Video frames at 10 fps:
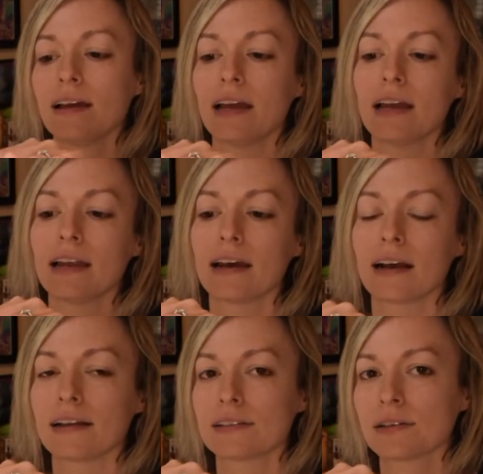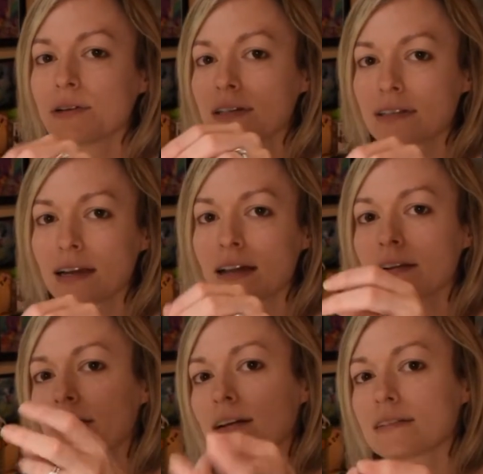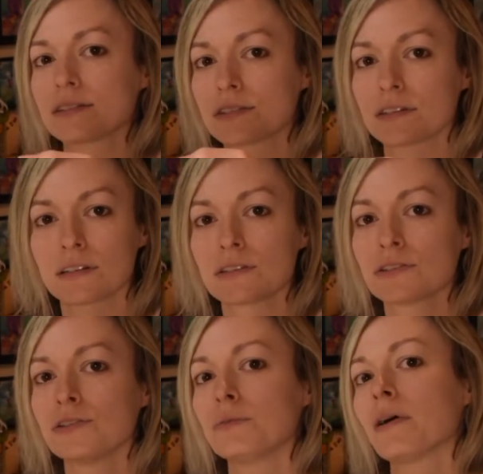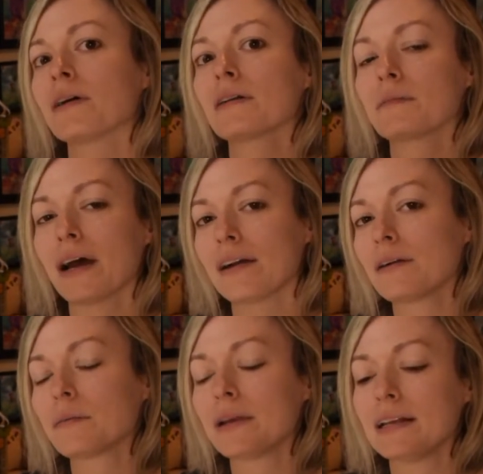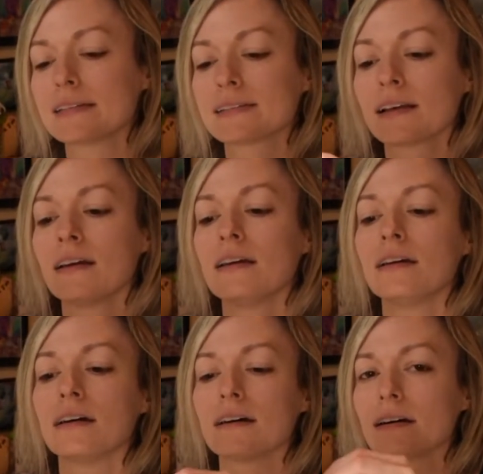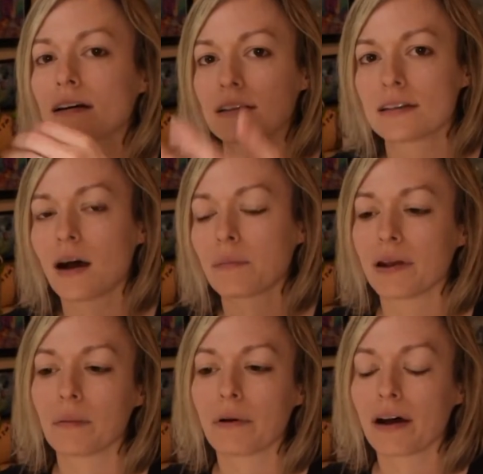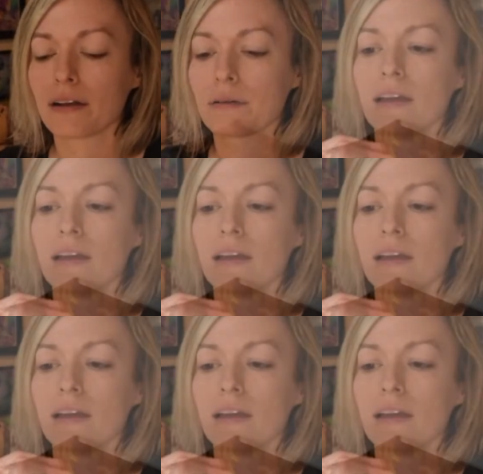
And I sewed it together as just a 2-part pattern piece, a top and a bottom,